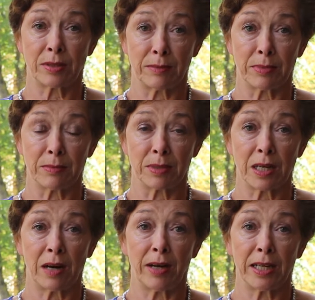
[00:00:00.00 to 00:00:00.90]
symptoms
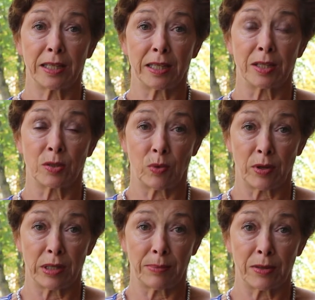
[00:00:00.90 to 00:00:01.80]
are anything to
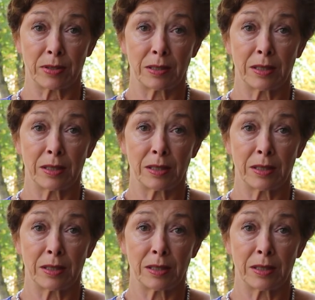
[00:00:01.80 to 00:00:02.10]
worry about.